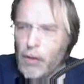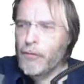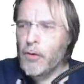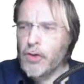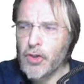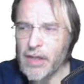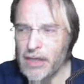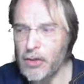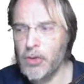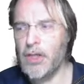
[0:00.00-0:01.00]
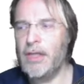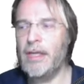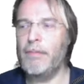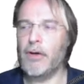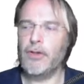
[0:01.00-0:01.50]
of course you can use the
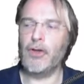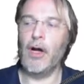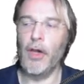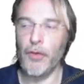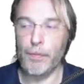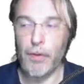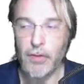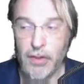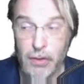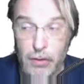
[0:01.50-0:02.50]
debugger to halt the process.